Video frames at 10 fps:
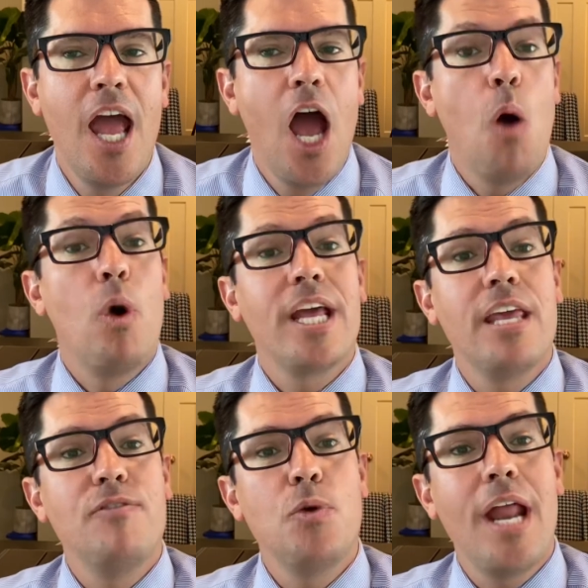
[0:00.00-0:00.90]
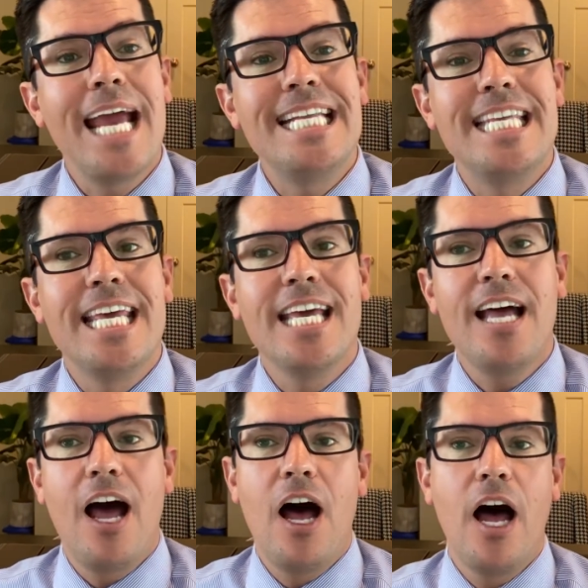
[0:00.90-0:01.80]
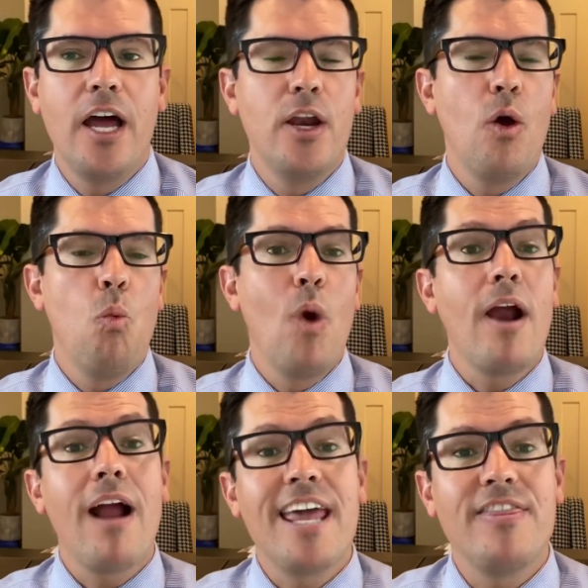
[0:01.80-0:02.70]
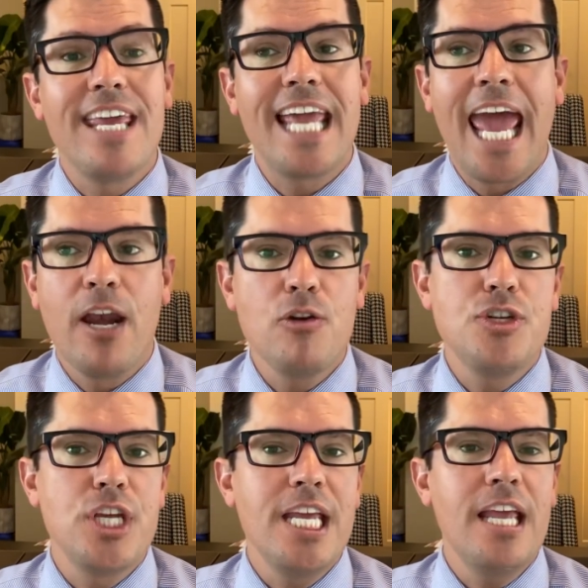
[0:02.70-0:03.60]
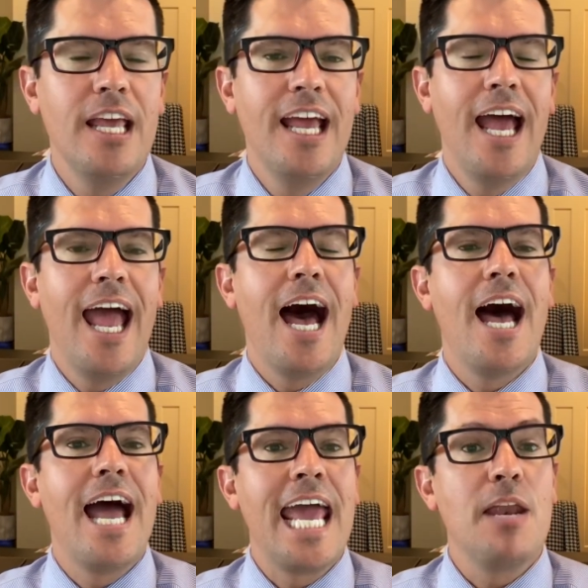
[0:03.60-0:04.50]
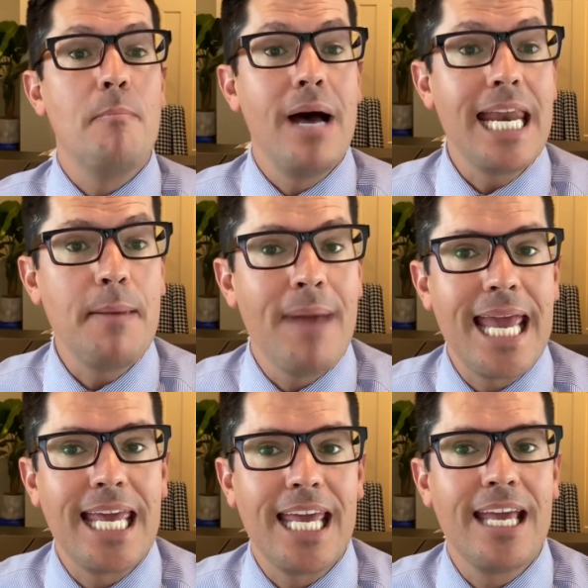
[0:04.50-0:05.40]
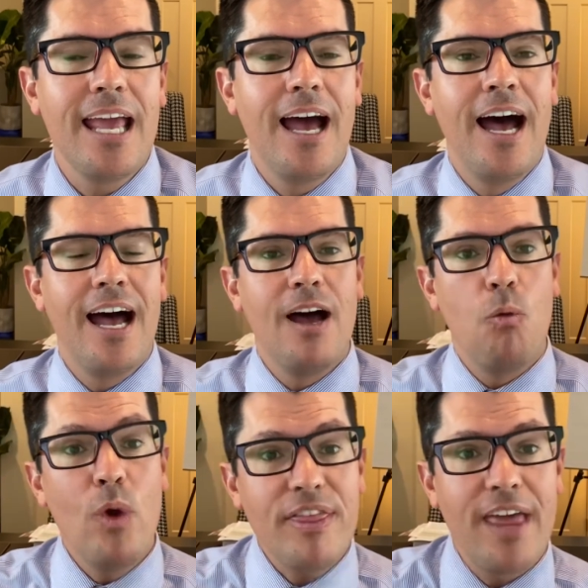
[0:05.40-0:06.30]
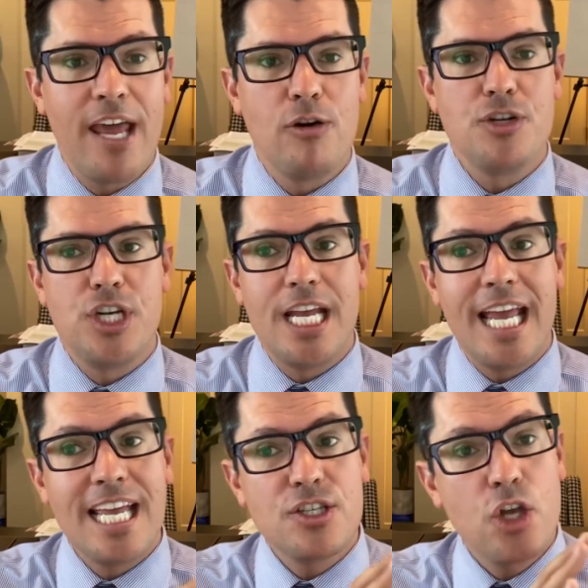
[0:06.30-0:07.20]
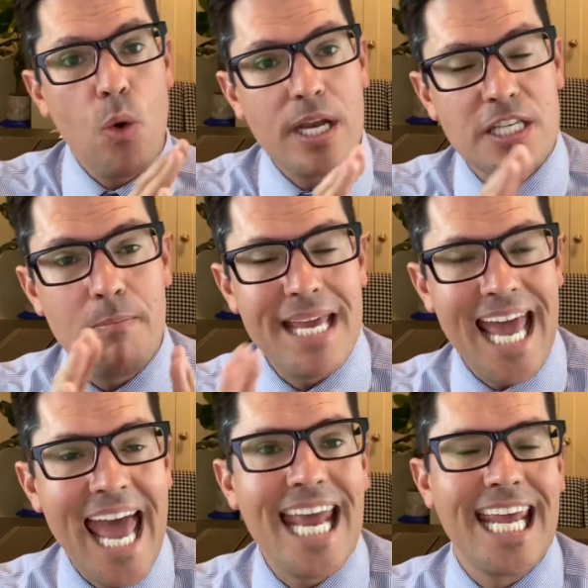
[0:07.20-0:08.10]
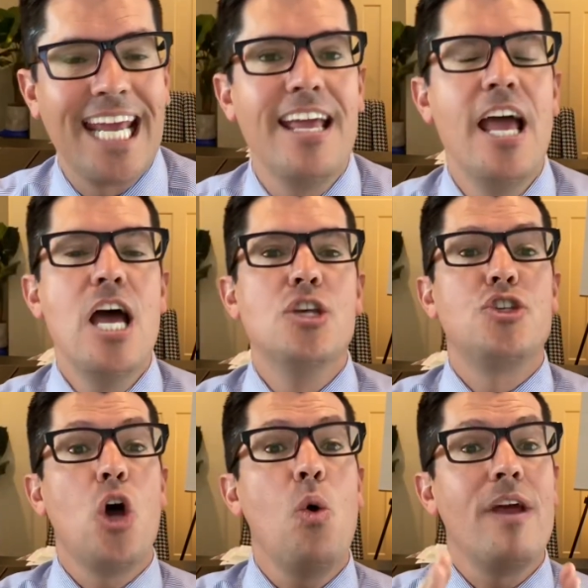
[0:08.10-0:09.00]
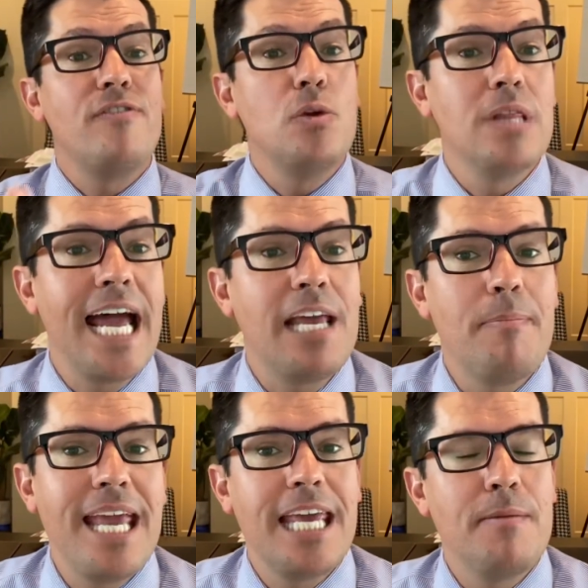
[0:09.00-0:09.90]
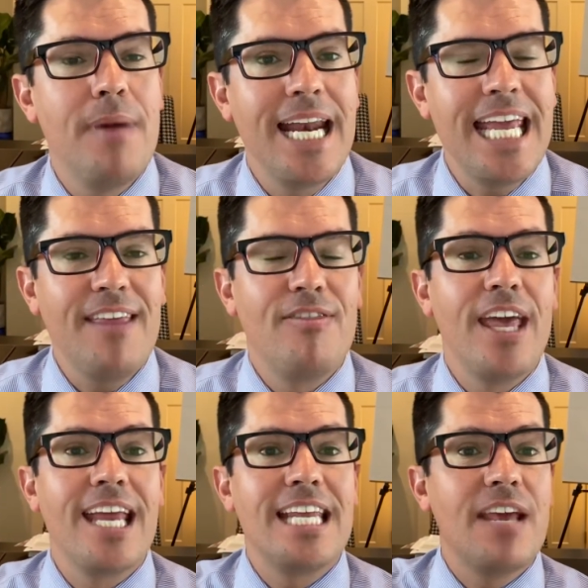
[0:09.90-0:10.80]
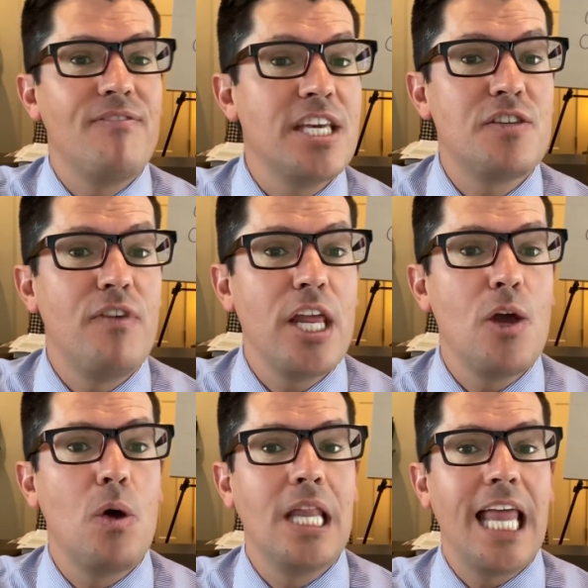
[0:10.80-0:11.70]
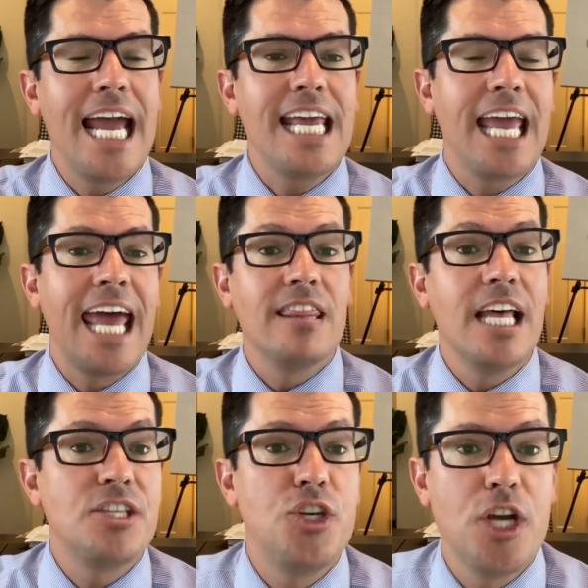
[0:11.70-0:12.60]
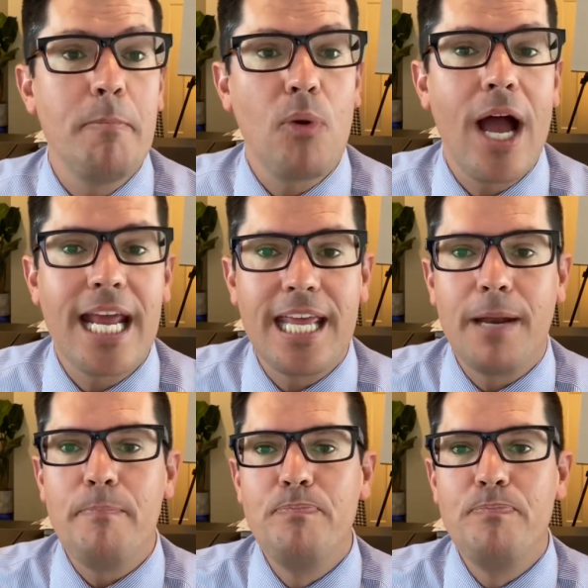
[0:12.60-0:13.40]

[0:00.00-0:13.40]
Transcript: I want to give you an idea on where I think energy uh, and money making uh, with energy is going to be heading. So if you like making money, then give this video a like and let's jump right in.